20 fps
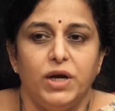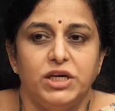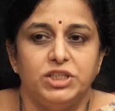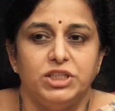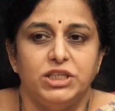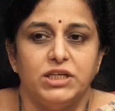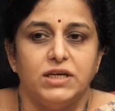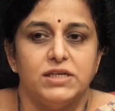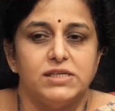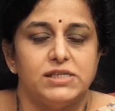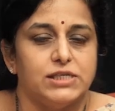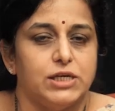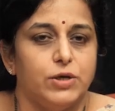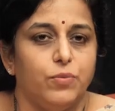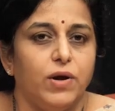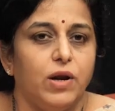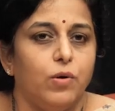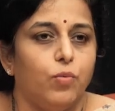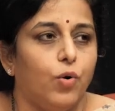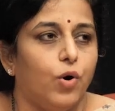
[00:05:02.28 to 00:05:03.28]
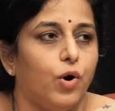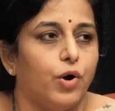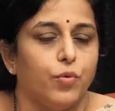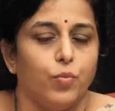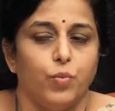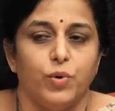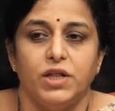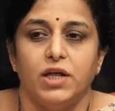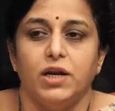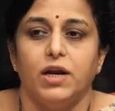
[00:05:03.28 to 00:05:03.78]
waging civil war
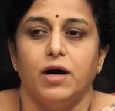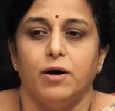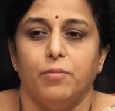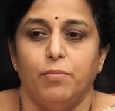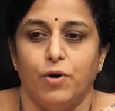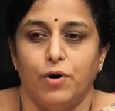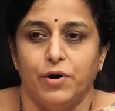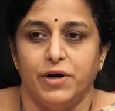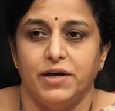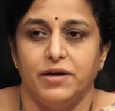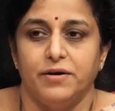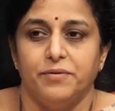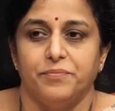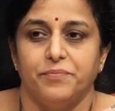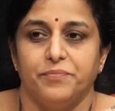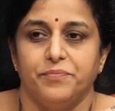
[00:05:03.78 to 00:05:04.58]
within a body.